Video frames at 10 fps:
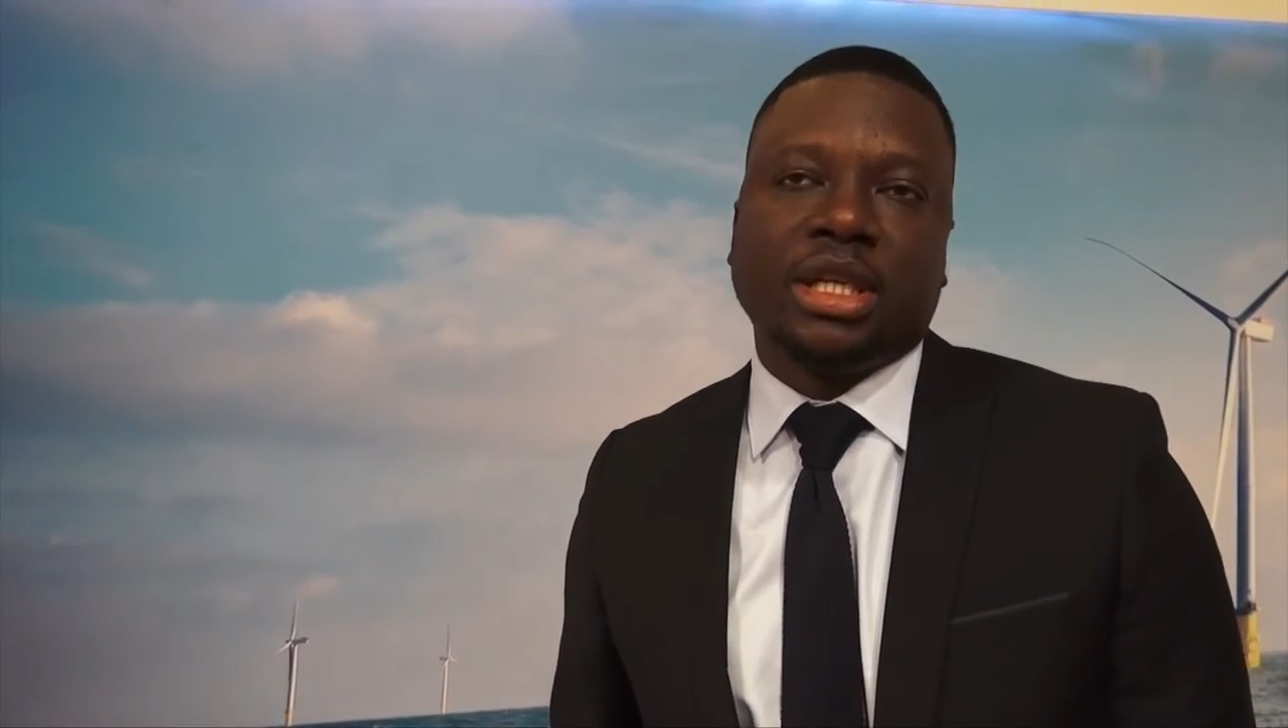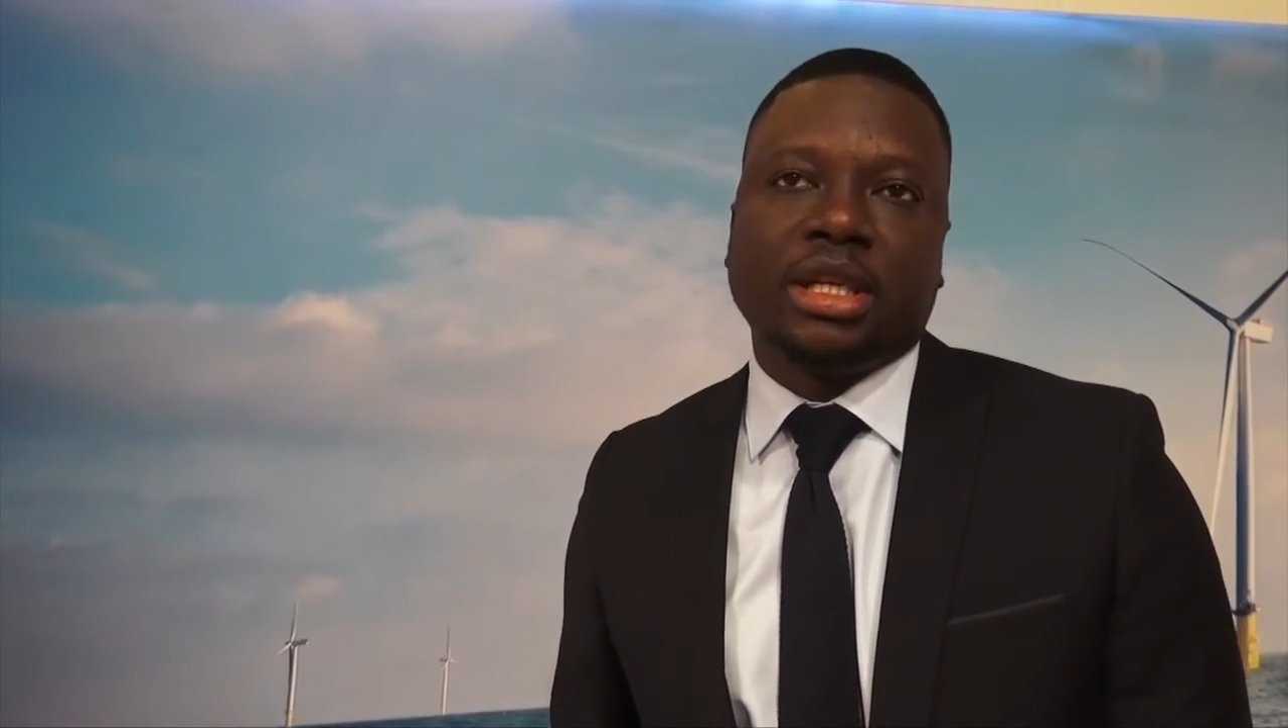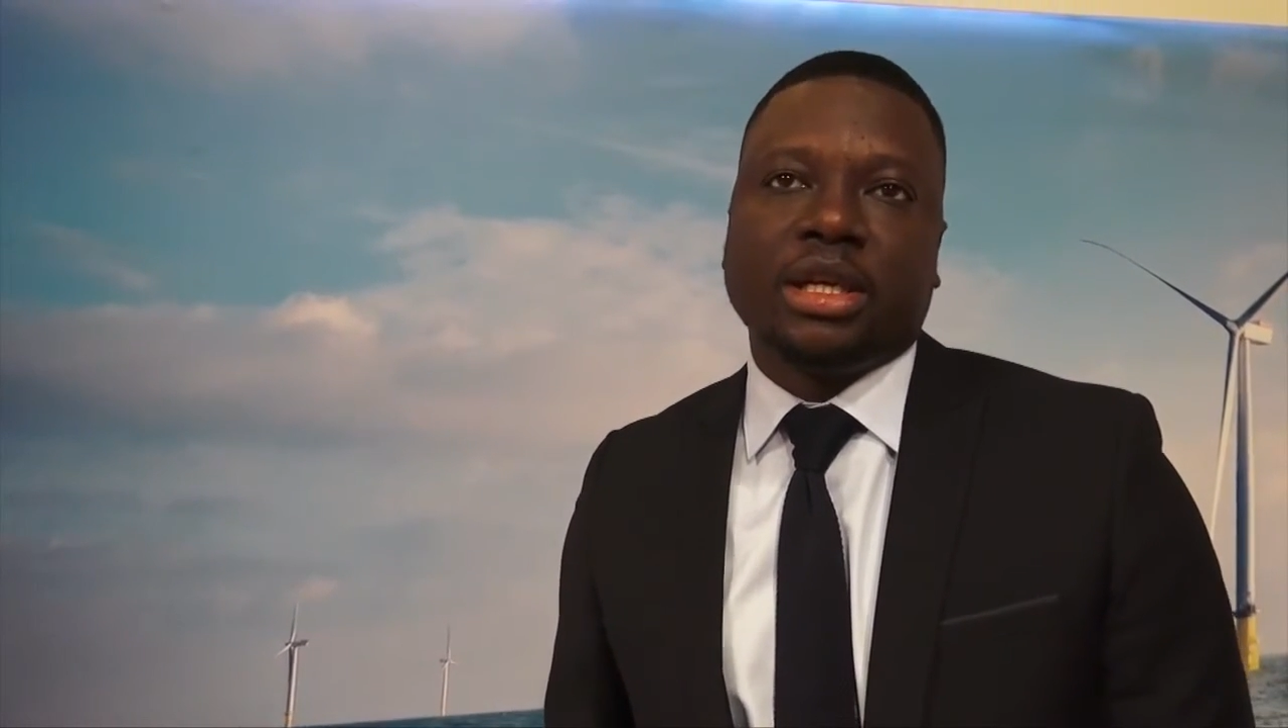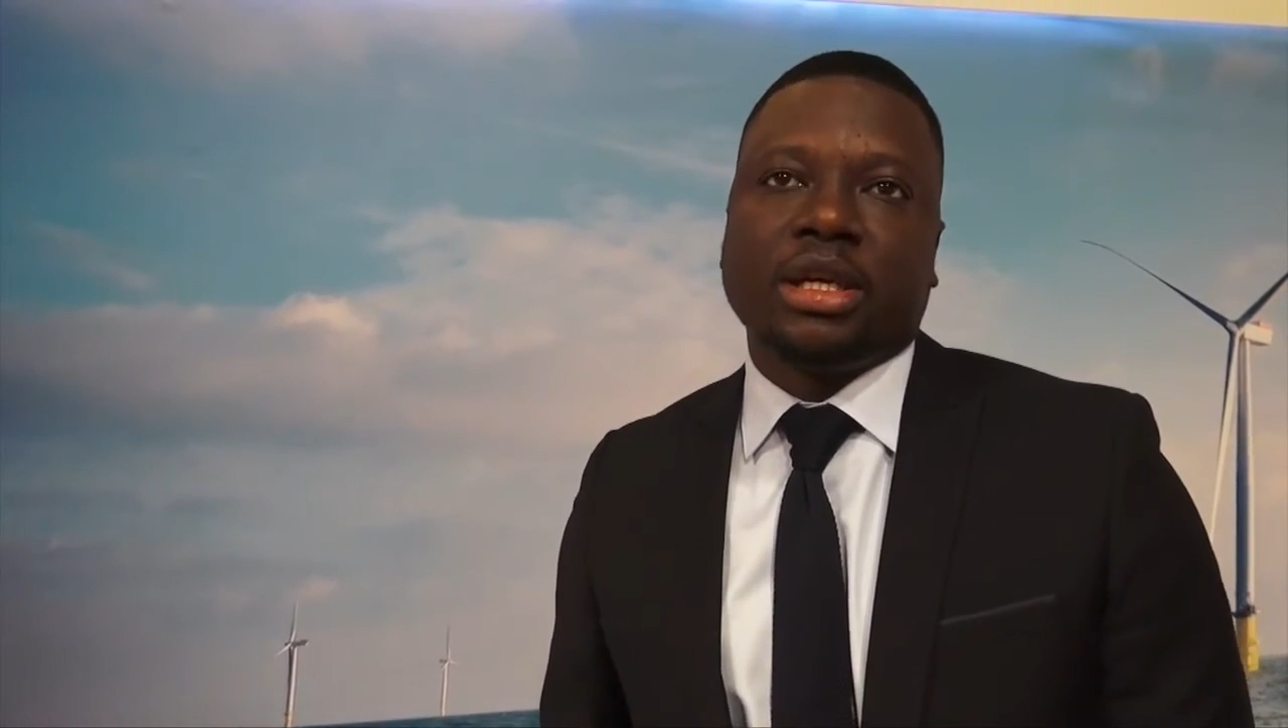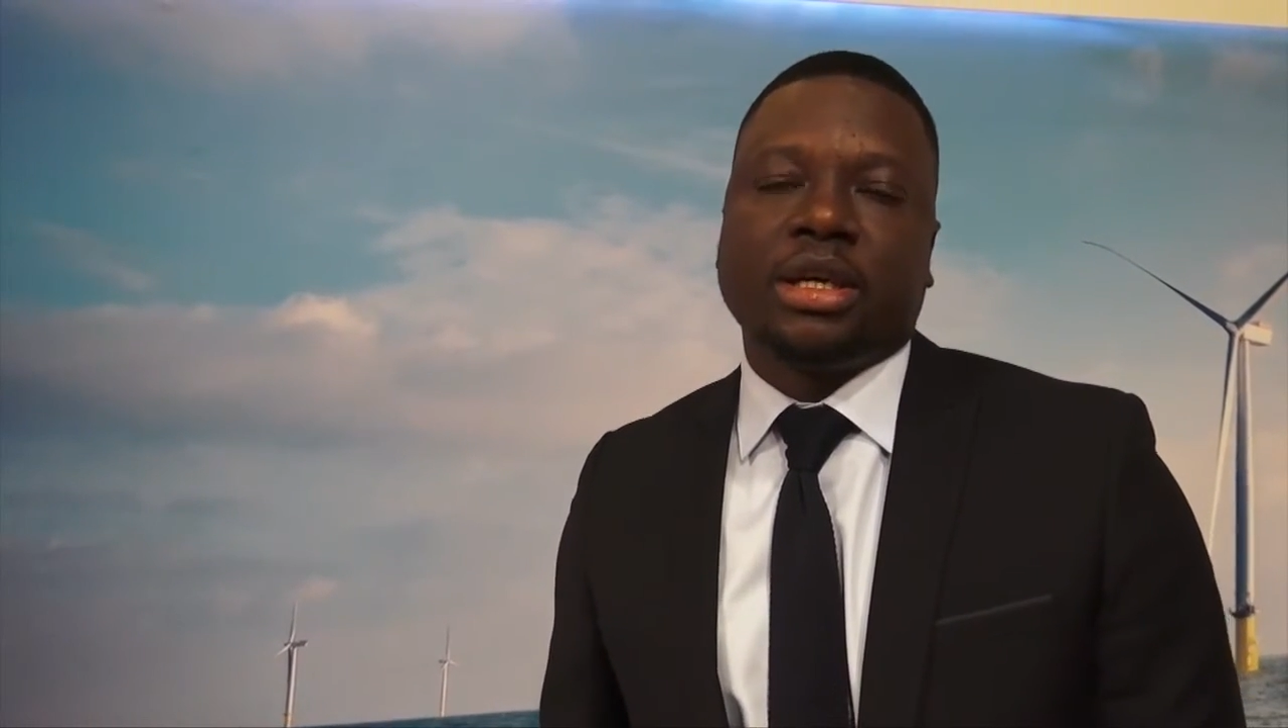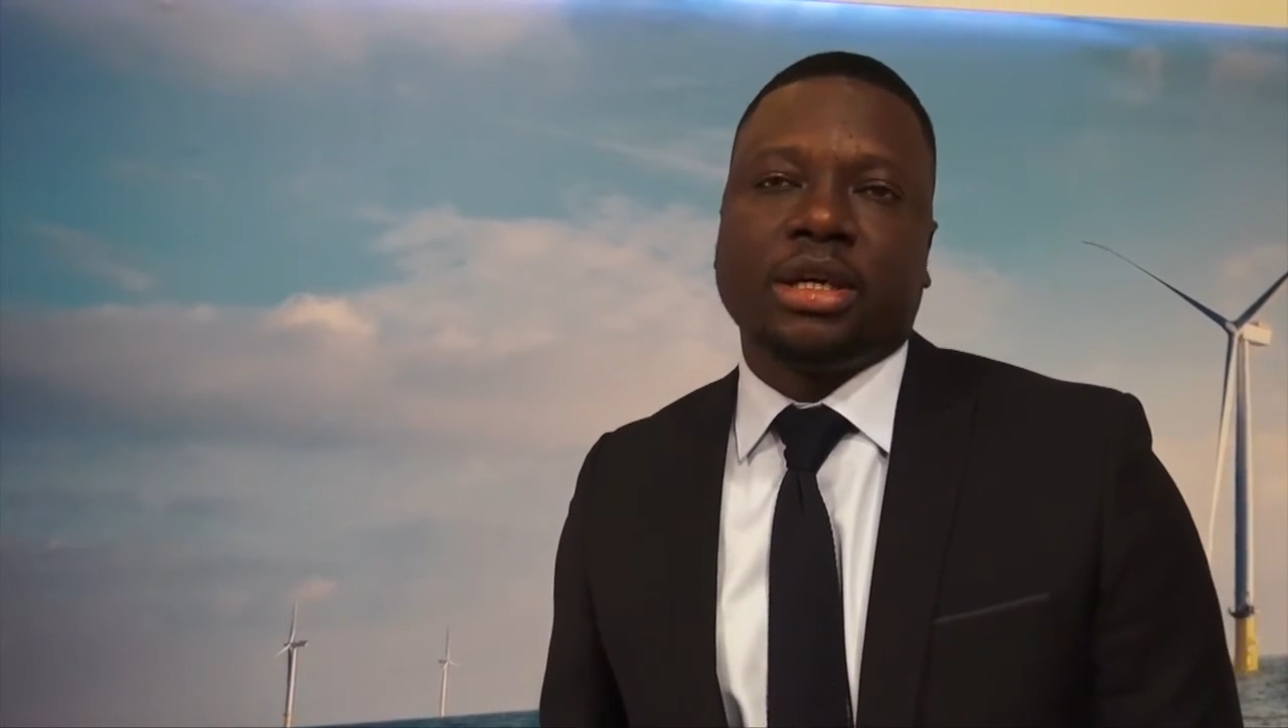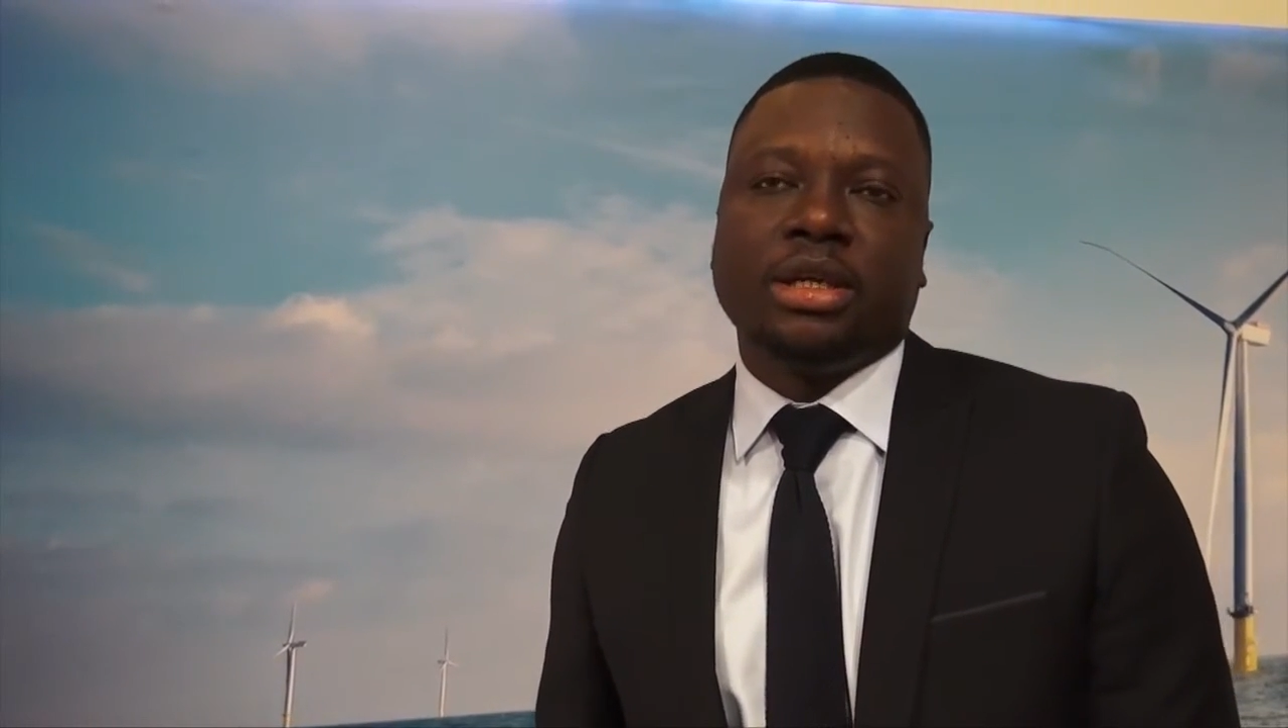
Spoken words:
India,